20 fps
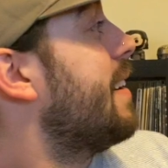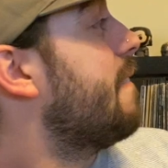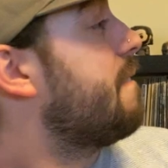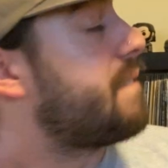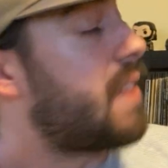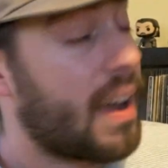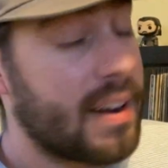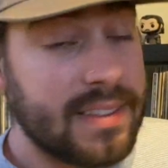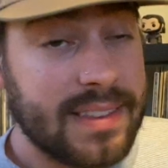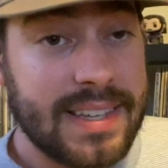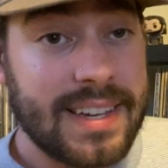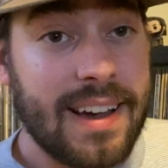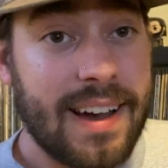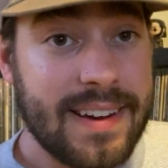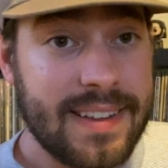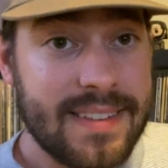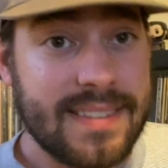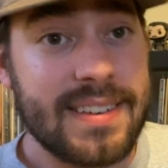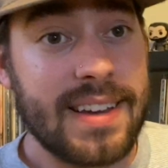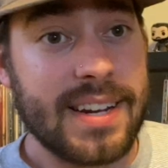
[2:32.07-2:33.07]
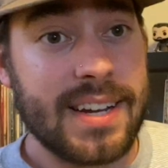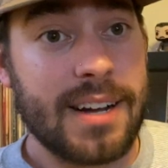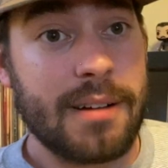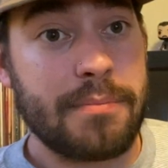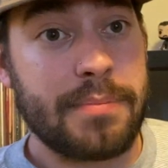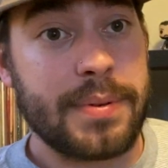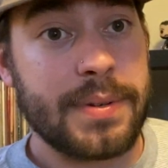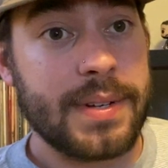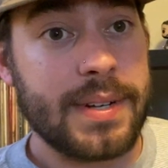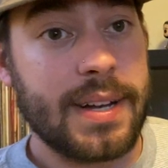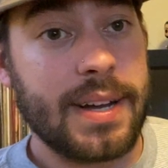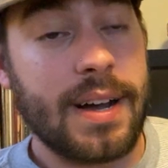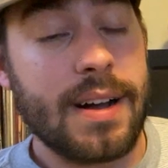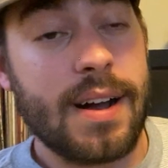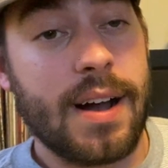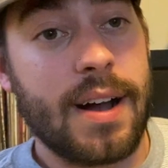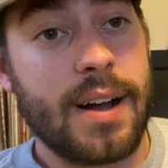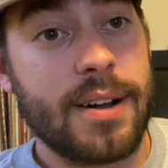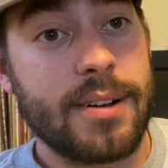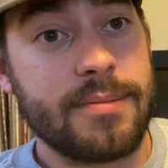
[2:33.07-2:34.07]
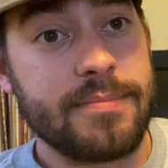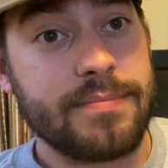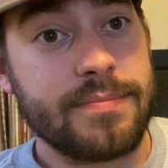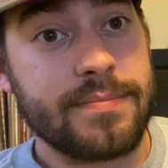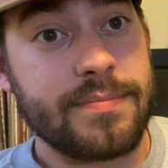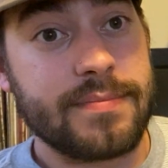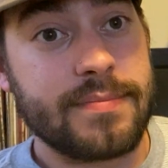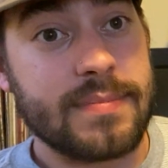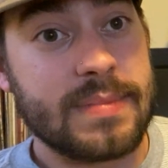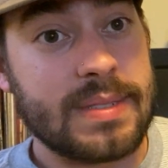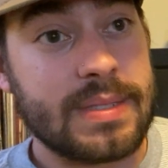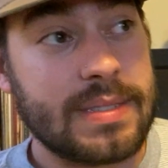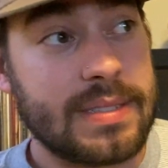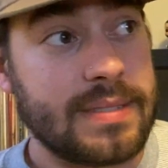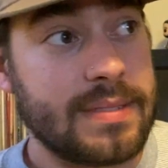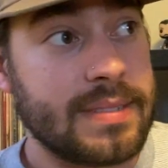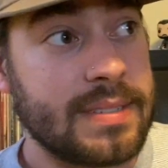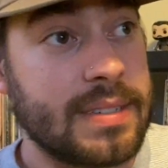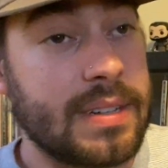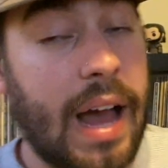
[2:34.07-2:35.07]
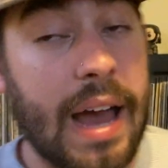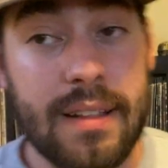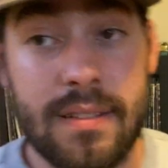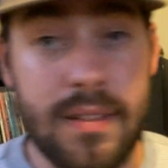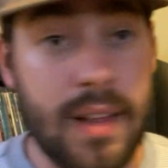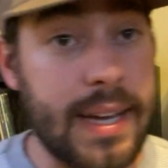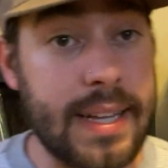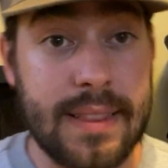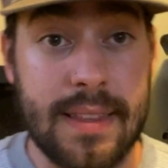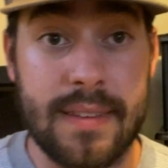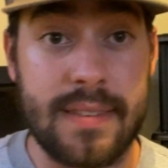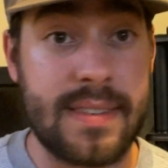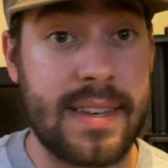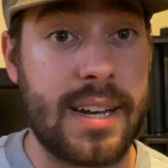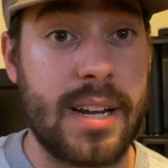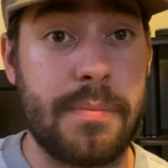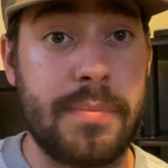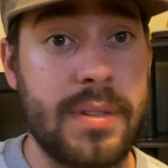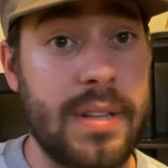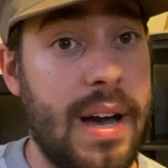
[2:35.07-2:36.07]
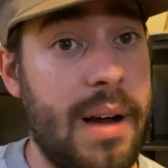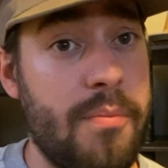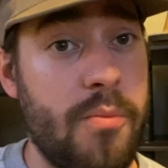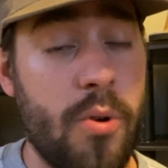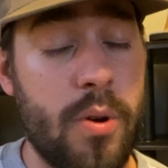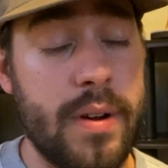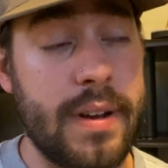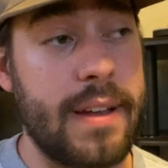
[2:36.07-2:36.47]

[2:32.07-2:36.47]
Finally got it set up. I like this setup a lot more.